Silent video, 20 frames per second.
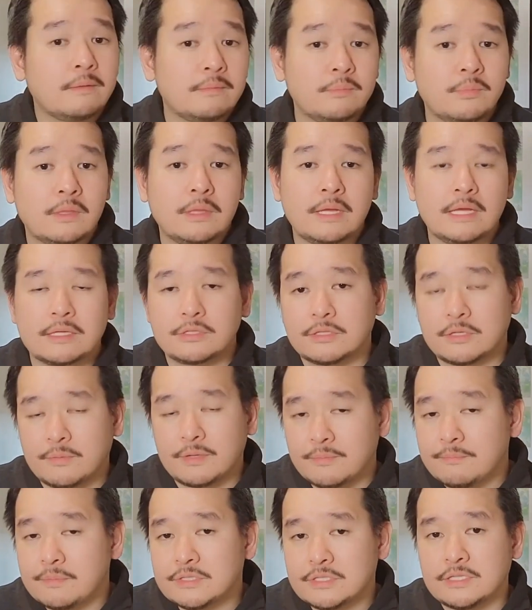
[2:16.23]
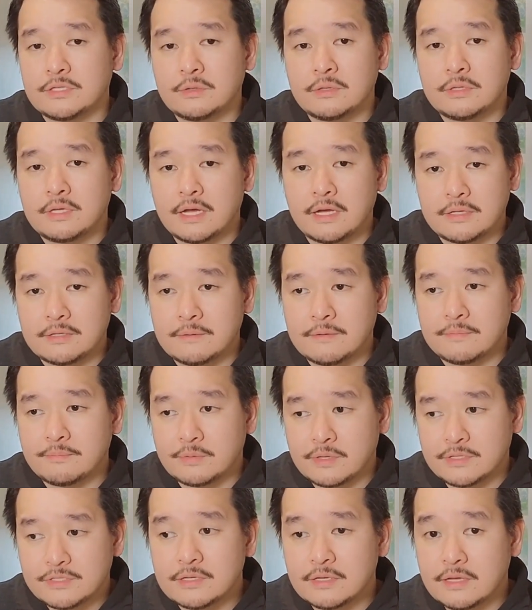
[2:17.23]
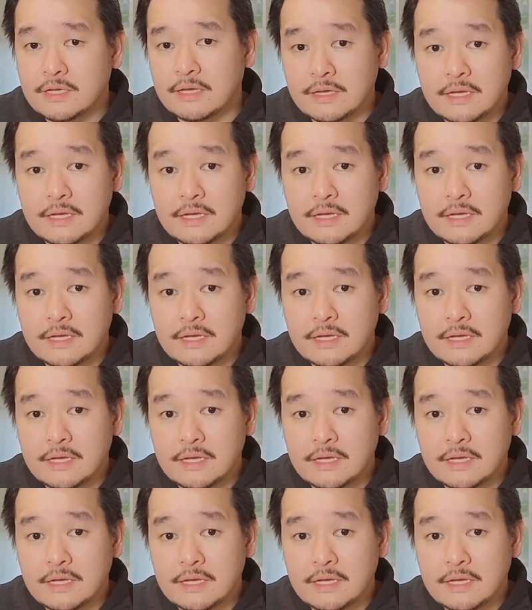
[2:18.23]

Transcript: Will next year be busy or not? Personally,